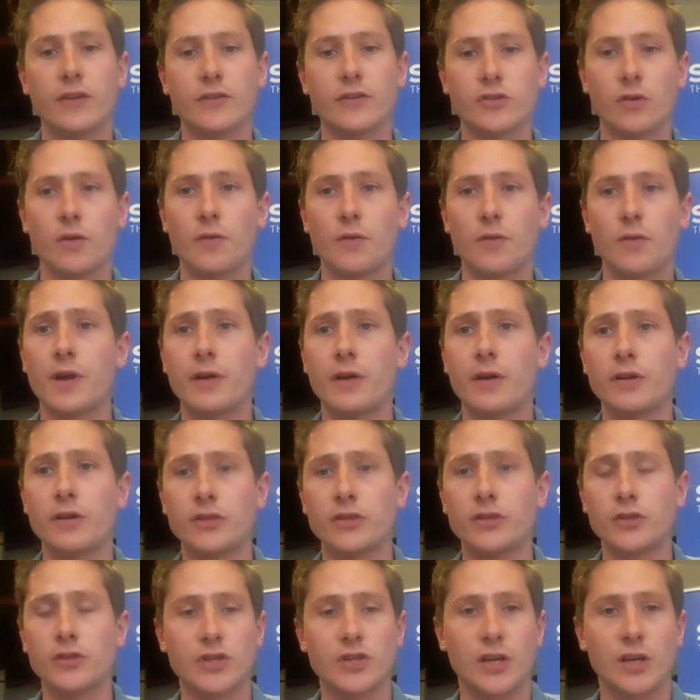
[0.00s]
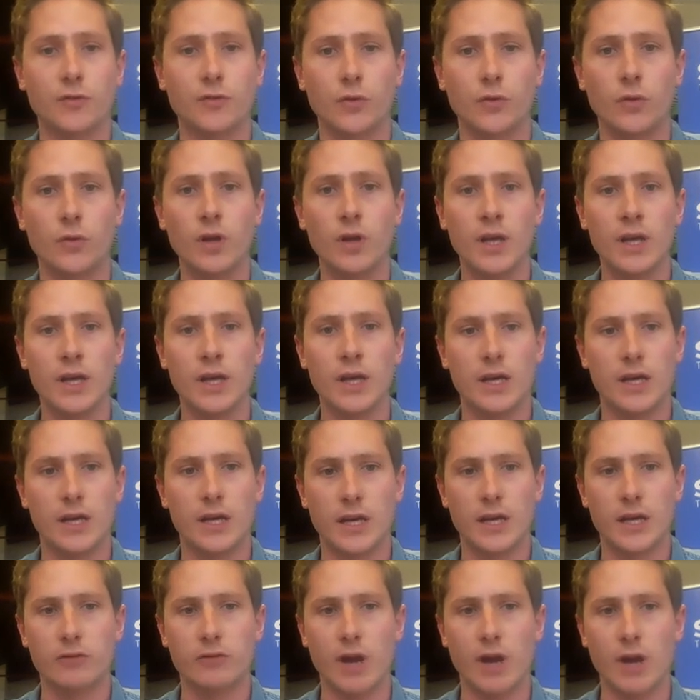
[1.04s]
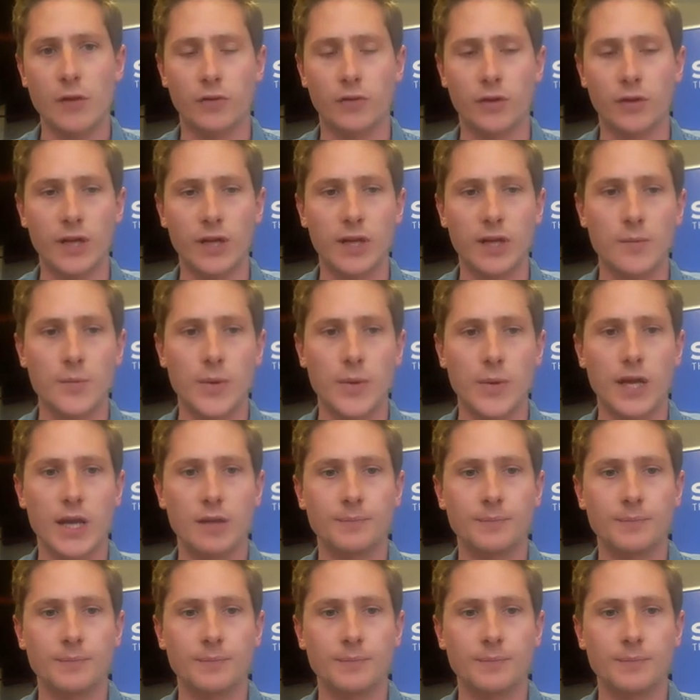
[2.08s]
So a very successful crowdfunding campaign.